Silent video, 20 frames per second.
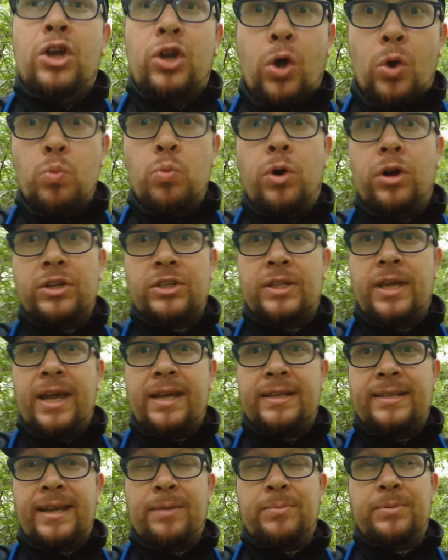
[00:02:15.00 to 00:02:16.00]
Go and watch the
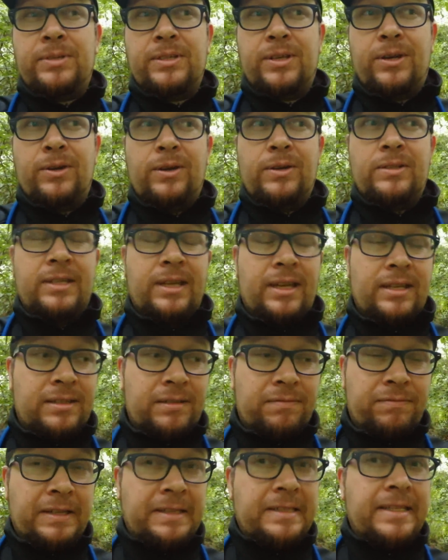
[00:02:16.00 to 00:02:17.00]
8 episodes.
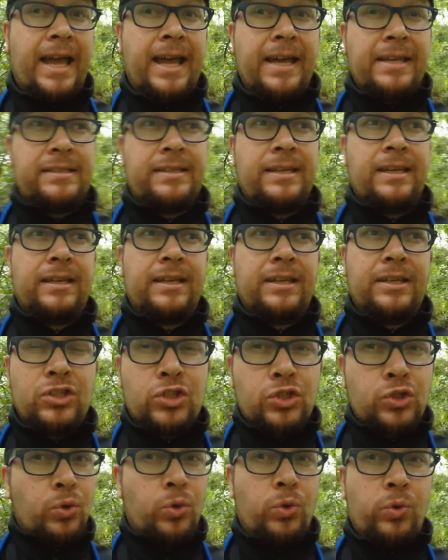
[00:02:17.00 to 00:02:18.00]
It's a fantastic
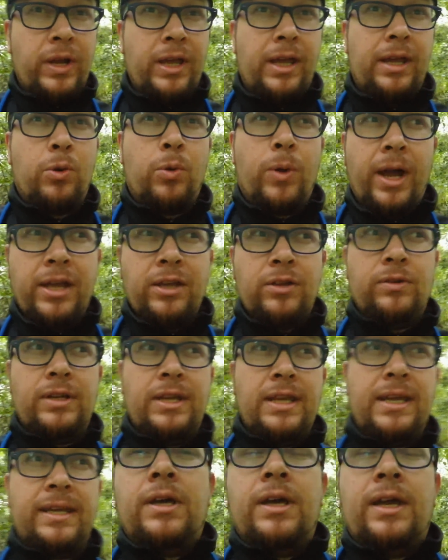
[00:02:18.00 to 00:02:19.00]
story, quite
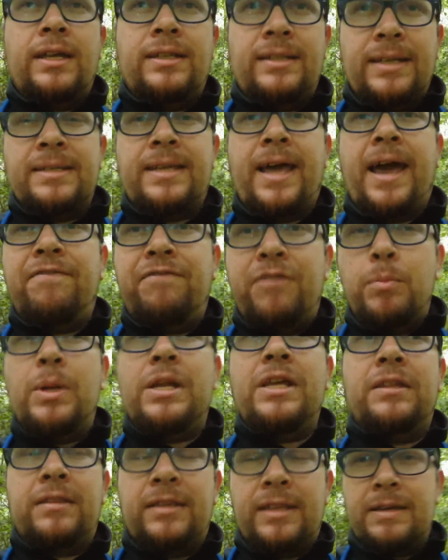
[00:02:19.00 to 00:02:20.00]
unique. It does have
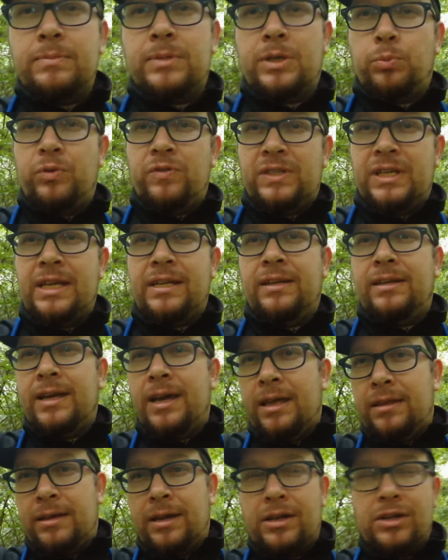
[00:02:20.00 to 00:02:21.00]
familiar themes that we've seen in
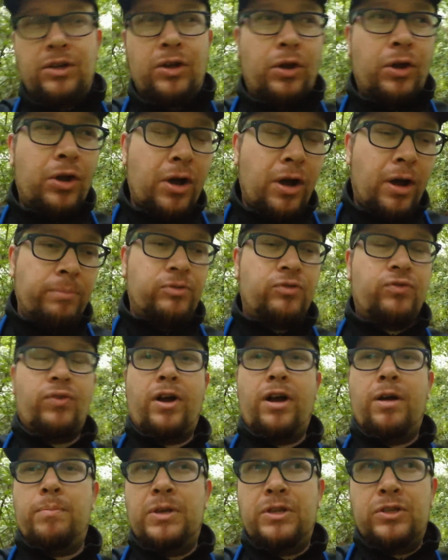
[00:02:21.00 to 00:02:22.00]
other, cop
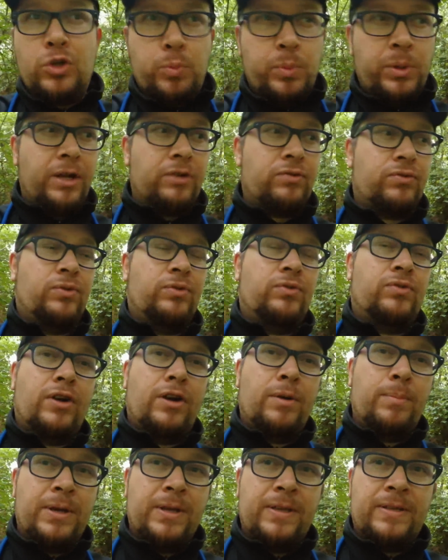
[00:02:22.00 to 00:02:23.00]
dramas, supernatural
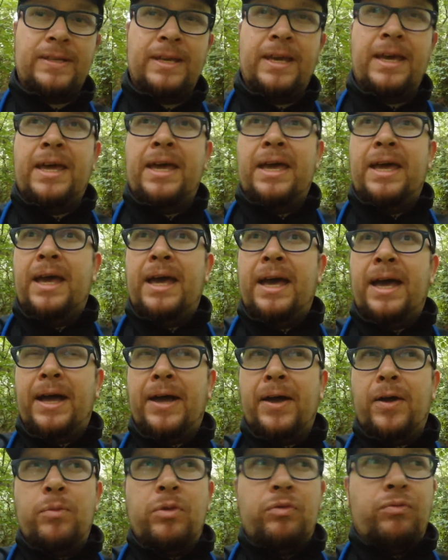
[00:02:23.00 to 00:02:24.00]
dramas.
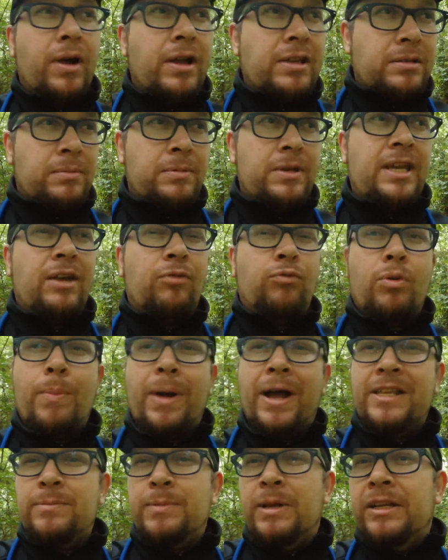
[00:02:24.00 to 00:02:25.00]
It
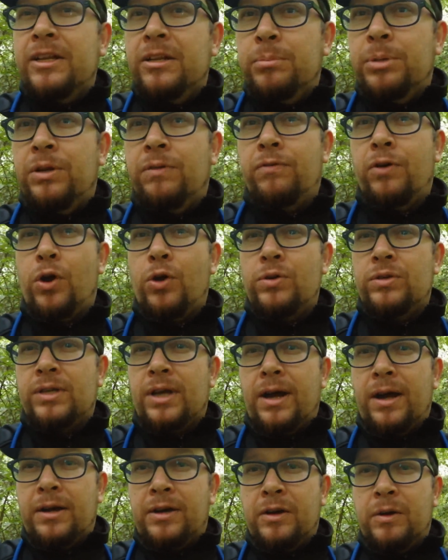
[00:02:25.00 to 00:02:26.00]
reminds me a little bit of
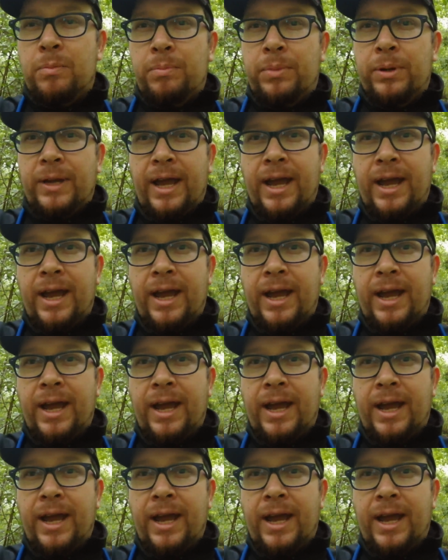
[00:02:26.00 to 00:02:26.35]
Ozark, but